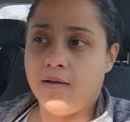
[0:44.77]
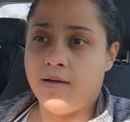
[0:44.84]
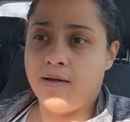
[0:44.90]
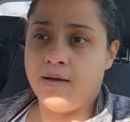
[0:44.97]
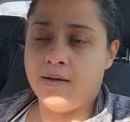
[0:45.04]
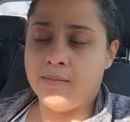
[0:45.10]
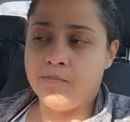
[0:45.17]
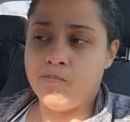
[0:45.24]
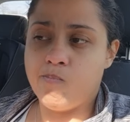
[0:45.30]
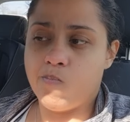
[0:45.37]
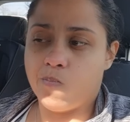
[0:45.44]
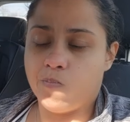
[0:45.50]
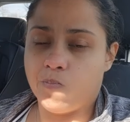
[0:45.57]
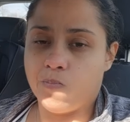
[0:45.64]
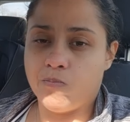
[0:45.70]
So I'm
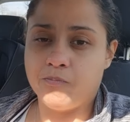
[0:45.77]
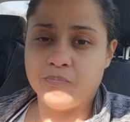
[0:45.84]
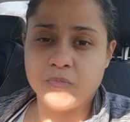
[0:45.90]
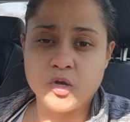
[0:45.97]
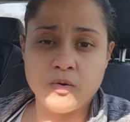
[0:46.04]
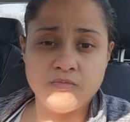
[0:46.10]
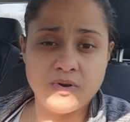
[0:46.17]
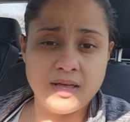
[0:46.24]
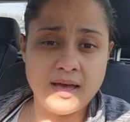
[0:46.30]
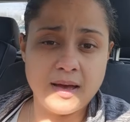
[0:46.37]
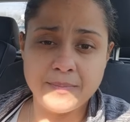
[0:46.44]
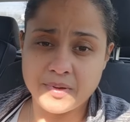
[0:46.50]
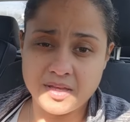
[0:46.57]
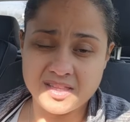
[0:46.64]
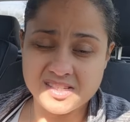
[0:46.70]
really
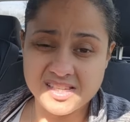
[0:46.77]
happy.